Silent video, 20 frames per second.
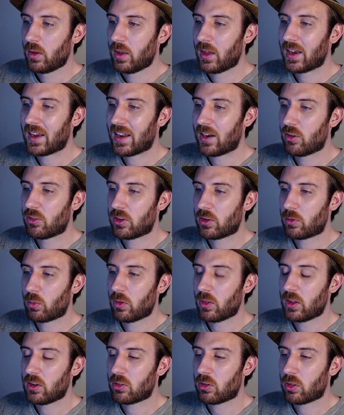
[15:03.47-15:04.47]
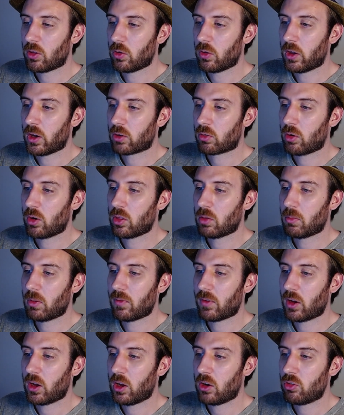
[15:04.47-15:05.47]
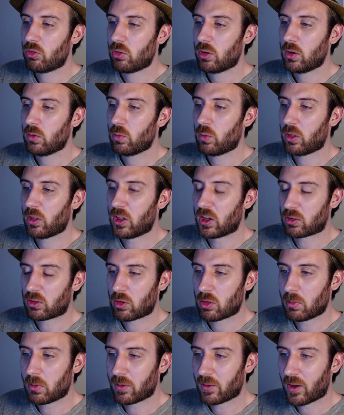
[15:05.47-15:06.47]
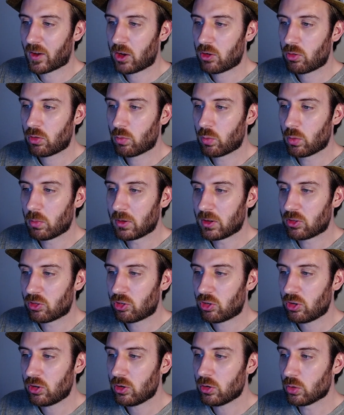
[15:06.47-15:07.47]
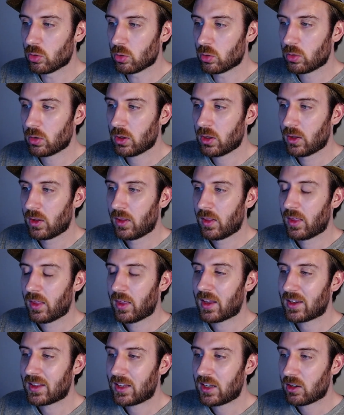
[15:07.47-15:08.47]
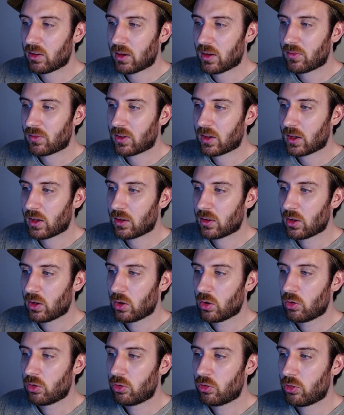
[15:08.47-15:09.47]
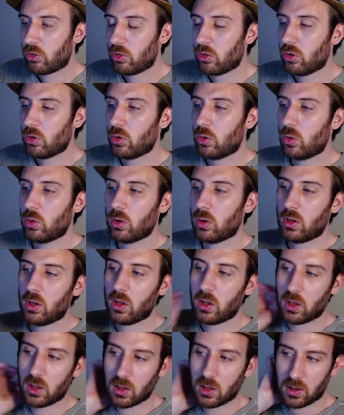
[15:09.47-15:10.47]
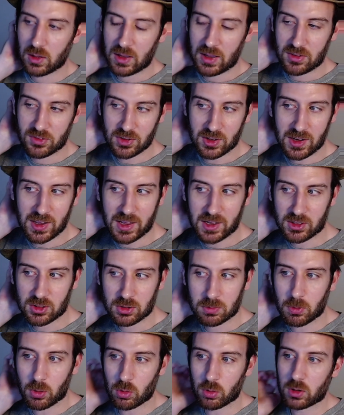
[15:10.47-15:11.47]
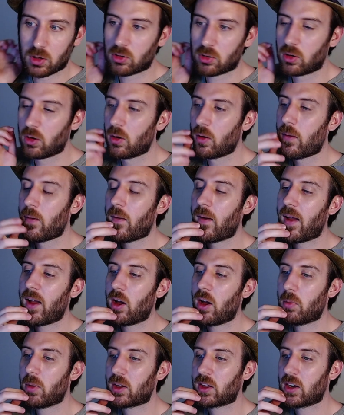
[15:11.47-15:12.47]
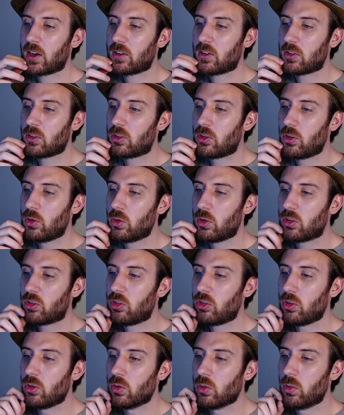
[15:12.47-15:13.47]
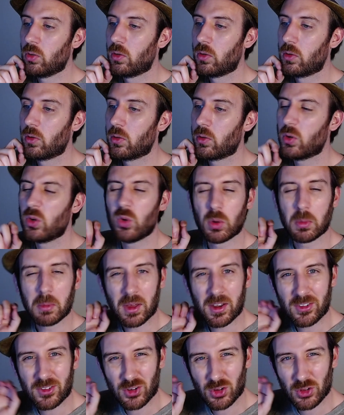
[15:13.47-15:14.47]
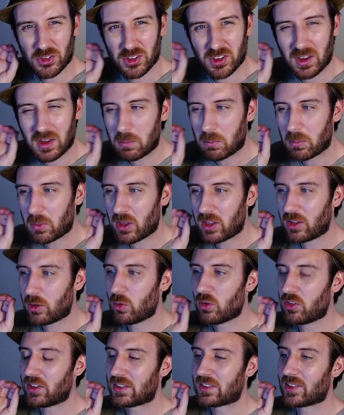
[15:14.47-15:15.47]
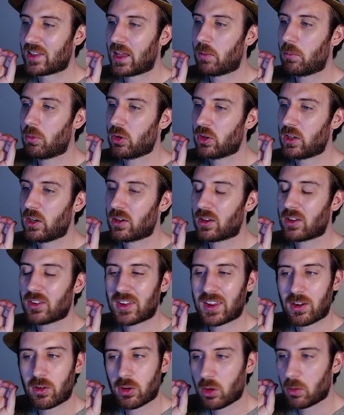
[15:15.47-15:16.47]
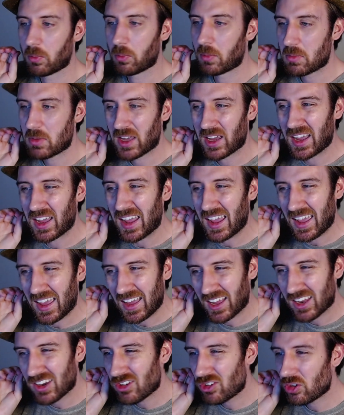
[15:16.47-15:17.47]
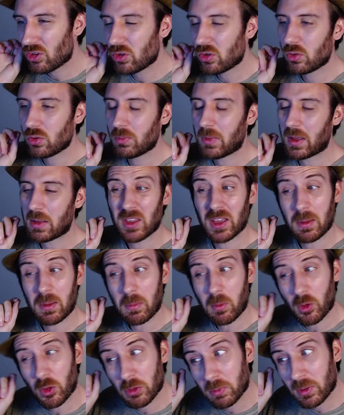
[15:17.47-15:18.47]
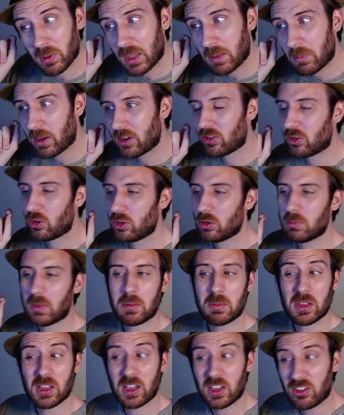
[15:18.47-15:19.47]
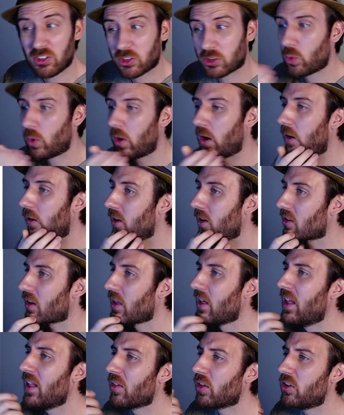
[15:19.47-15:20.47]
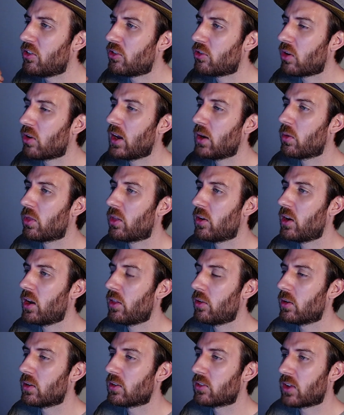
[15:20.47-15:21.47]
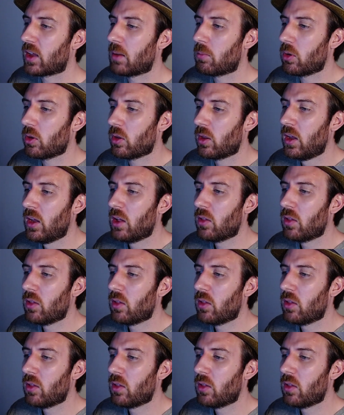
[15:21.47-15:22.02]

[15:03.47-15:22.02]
And how does it relate to the logarithm of 100? Well, the logarithm of 100 would be 2, and here I've got 2 as an exponent. How am I connecting 2 to 2? Ooh, we might have chosen an ambiguous example here, because I don't know, maybe I add 2, maybe I multiply by 2, maybe I square it. Let's try it with another example.